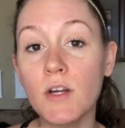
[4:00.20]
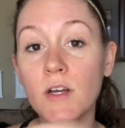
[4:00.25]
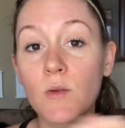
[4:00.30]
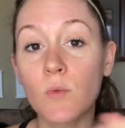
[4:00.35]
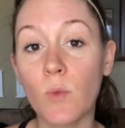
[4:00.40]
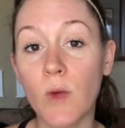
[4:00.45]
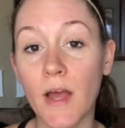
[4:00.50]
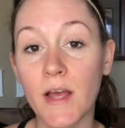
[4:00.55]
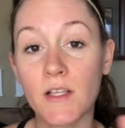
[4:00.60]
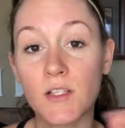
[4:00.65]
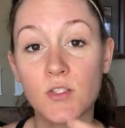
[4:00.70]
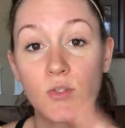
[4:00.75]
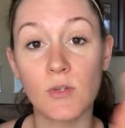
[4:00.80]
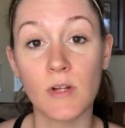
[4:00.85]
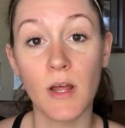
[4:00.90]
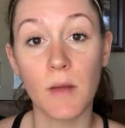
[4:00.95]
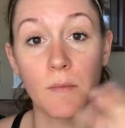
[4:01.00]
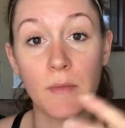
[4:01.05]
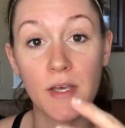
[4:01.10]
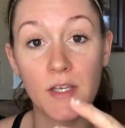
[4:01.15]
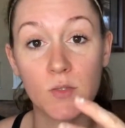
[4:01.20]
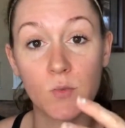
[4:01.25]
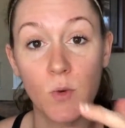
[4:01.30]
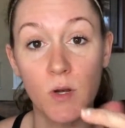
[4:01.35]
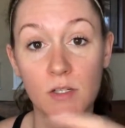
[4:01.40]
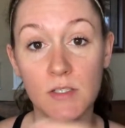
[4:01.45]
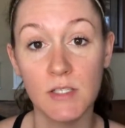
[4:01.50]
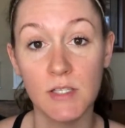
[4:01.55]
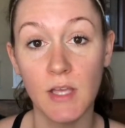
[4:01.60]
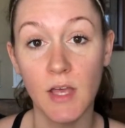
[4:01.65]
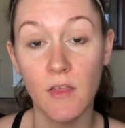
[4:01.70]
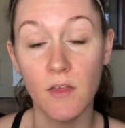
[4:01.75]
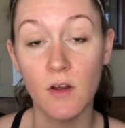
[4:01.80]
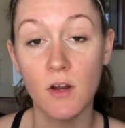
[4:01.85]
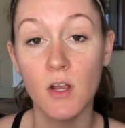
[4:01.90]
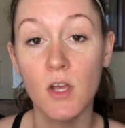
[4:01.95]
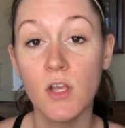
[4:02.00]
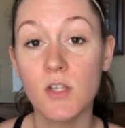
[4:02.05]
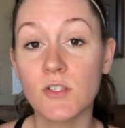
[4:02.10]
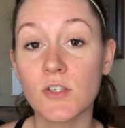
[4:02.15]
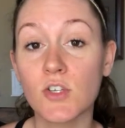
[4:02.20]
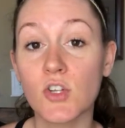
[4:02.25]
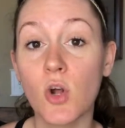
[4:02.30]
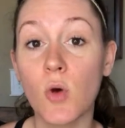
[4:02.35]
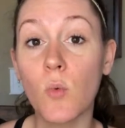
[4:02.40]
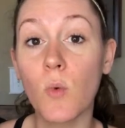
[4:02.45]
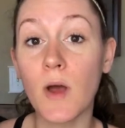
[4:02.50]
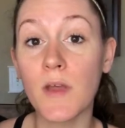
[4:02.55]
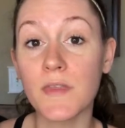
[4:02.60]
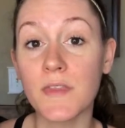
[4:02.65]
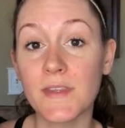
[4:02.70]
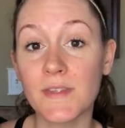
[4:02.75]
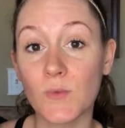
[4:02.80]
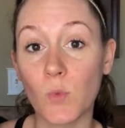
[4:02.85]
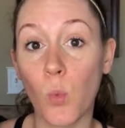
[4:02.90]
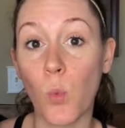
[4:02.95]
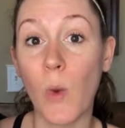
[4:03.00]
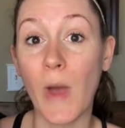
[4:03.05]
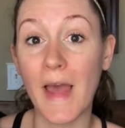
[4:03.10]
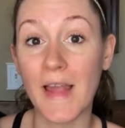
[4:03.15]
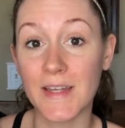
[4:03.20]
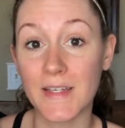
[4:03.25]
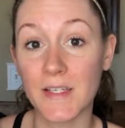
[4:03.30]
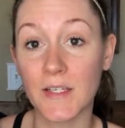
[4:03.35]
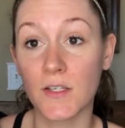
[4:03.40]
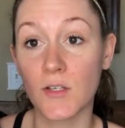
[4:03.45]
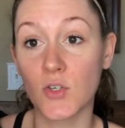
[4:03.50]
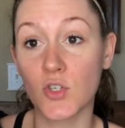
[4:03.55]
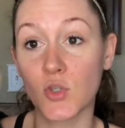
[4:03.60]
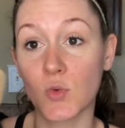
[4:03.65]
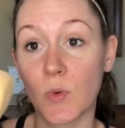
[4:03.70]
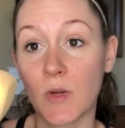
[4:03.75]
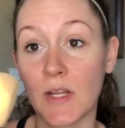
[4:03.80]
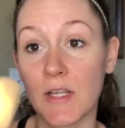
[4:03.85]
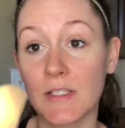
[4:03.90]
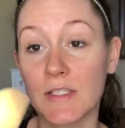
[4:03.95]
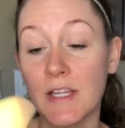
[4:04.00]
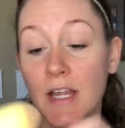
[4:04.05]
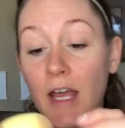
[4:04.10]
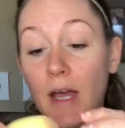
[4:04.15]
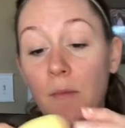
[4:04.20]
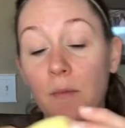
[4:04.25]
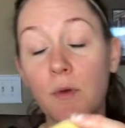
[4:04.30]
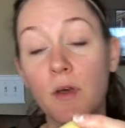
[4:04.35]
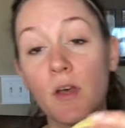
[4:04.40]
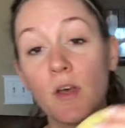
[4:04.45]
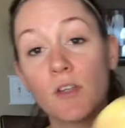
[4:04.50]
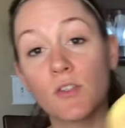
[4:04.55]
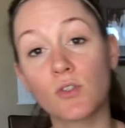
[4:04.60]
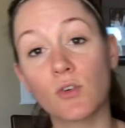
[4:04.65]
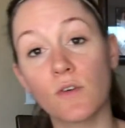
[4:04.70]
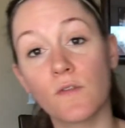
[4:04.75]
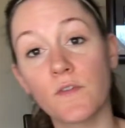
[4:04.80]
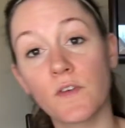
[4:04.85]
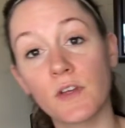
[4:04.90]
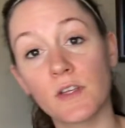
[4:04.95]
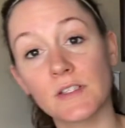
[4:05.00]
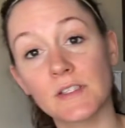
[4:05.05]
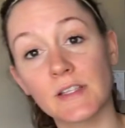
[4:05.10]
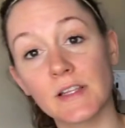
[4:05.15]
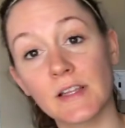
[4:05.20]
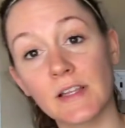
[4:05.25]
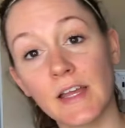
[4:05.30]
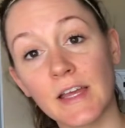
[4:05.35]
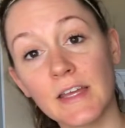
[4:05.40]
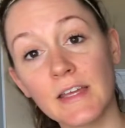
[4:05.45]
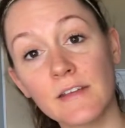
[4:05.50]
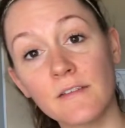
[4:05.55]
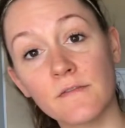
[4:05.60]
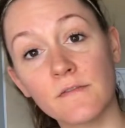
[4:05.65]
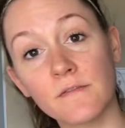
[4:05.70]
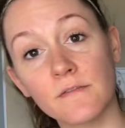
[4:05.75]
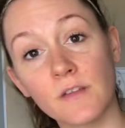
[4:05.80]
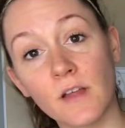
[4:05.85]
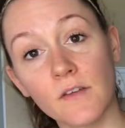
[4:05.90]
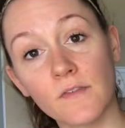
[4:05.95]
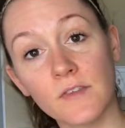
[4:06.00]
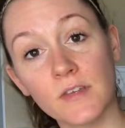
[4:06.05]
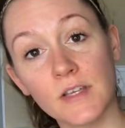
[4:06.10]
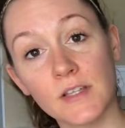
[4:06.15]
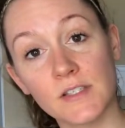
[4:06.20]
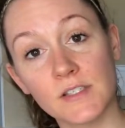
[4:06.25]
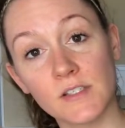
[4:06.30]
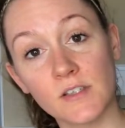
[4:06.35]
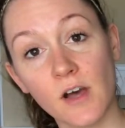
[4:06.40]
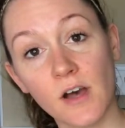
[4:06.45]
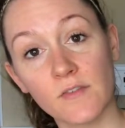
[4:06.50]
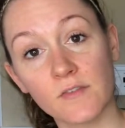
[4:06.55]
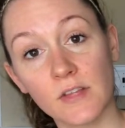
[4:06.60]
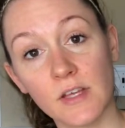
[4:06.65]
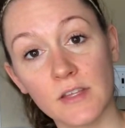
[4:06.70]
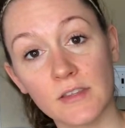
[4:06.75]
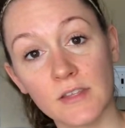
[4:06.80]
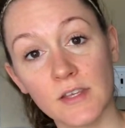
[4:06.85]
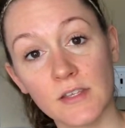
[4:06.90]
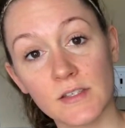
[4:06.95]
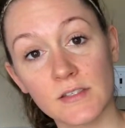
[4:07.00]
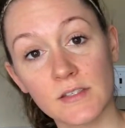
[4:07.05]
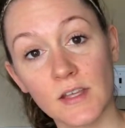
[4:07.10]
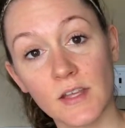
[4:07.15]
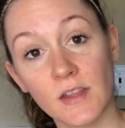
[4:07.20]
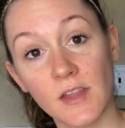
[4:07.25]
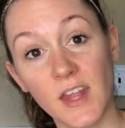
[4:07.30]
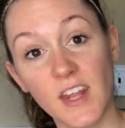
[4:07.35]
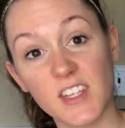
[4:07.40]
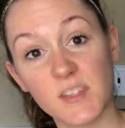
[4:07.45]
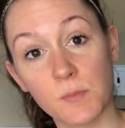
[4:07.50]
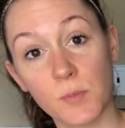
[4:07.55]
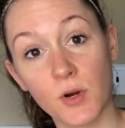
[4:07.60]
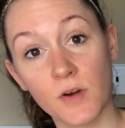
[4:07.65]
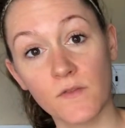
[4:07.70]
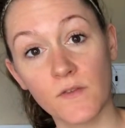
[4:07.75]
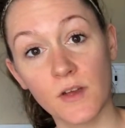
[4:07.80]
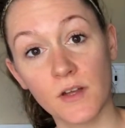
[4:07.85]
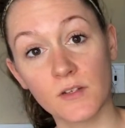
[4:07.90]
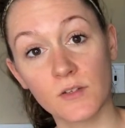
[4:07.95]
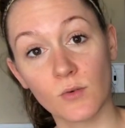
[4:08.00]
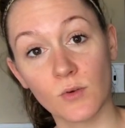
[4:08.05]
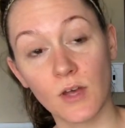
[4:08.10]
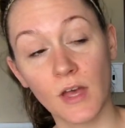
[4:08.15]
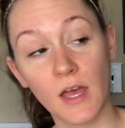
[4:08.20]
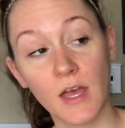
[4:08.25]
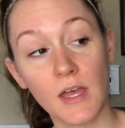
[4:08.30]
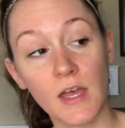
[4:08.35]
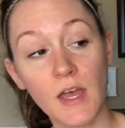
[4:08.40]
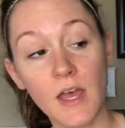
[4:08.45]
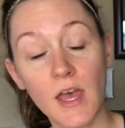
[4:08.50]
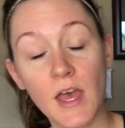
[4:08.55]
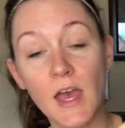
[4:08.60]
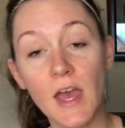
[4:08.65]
and wax do not mix well together. So you don't want this wet. You just want it damp so it feels light and fluffy and soft like this. And then it's perfect, okay?